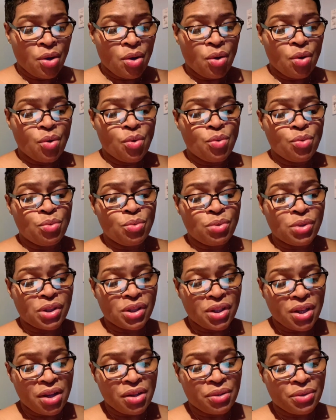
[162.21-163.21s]
whose
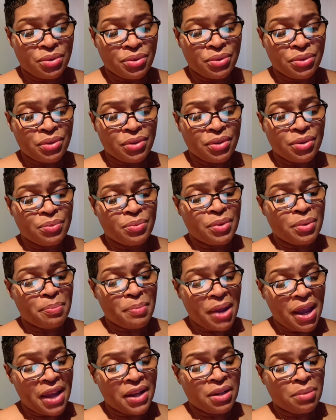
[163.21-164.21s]
stutter
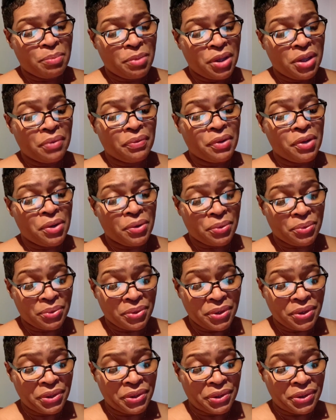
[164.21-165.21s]
reminded me of Uncle
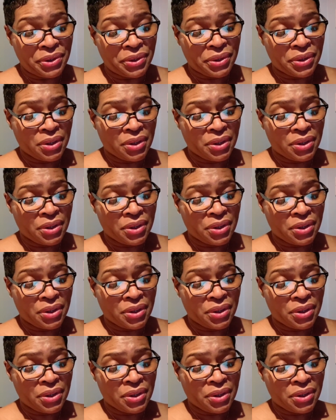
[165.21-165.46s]
Doug.